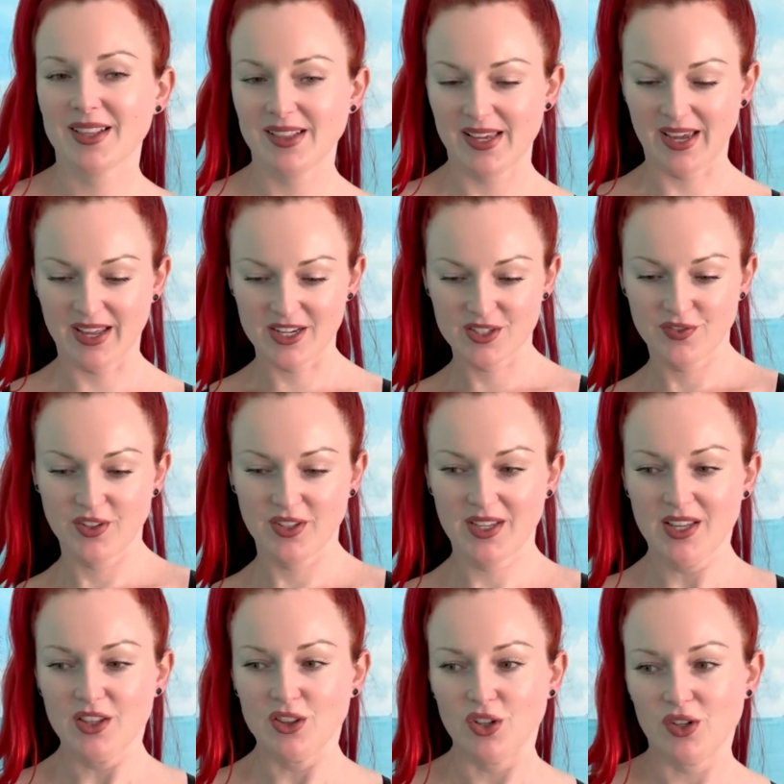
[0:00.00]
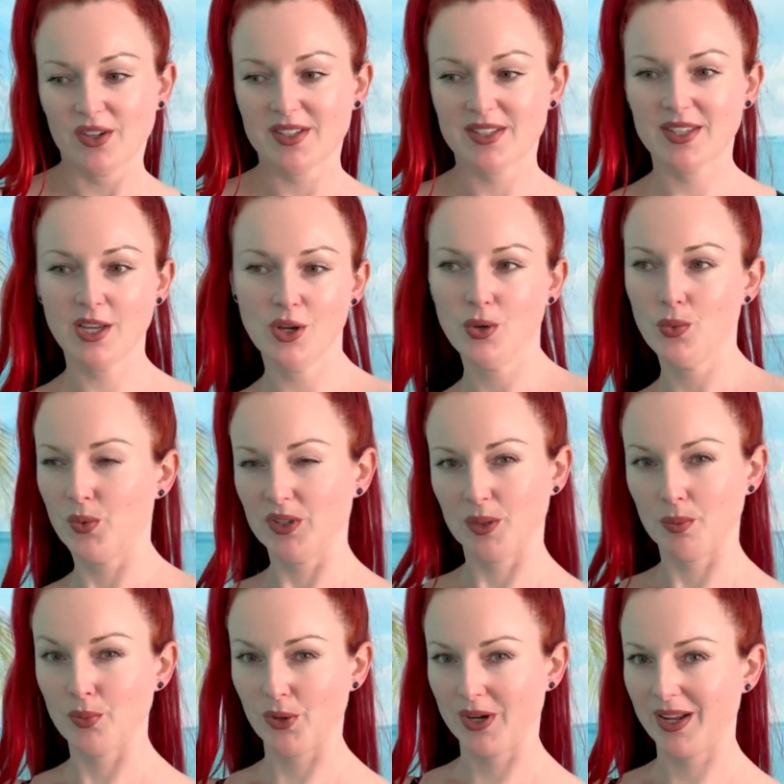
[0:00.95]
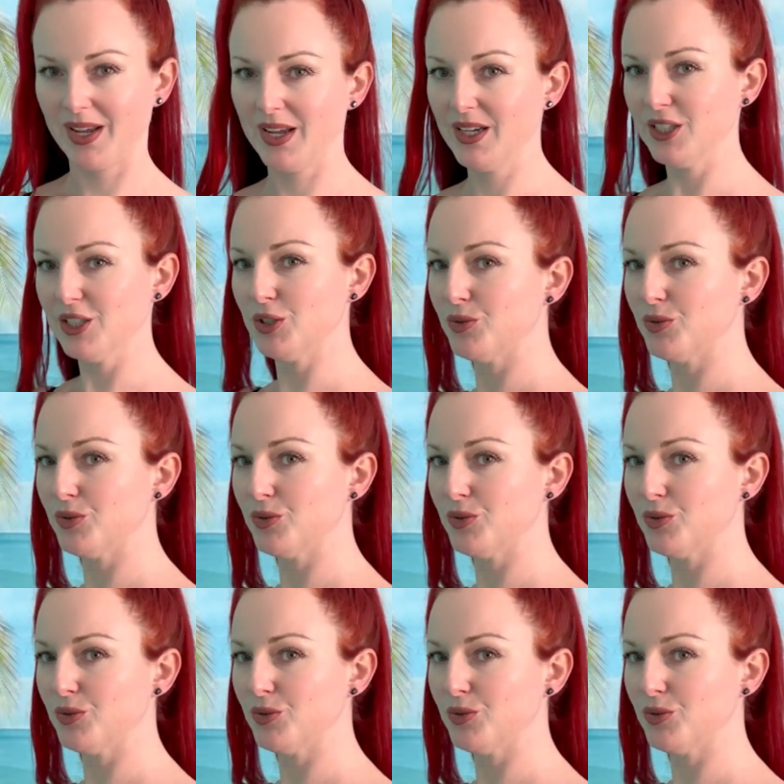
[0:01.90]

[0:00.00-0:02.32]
like I just feel like it looks really pretty.